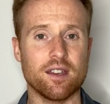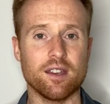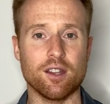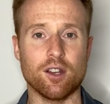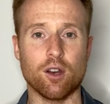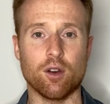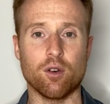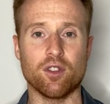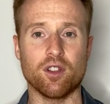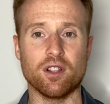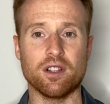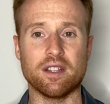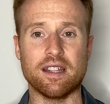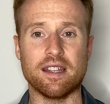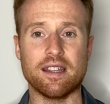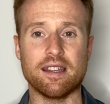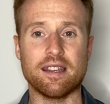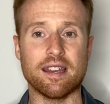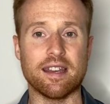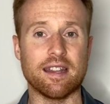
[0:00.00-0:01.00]
you know, the
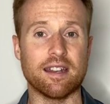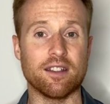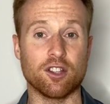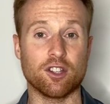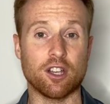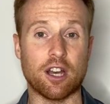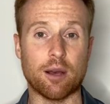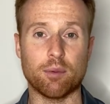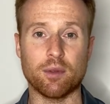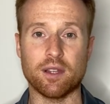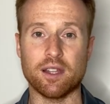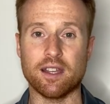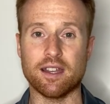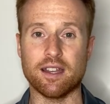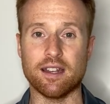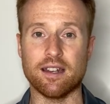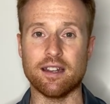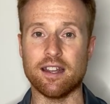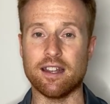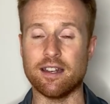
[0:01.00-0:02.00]
league and the top league
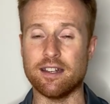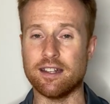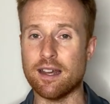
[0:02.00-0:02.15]
in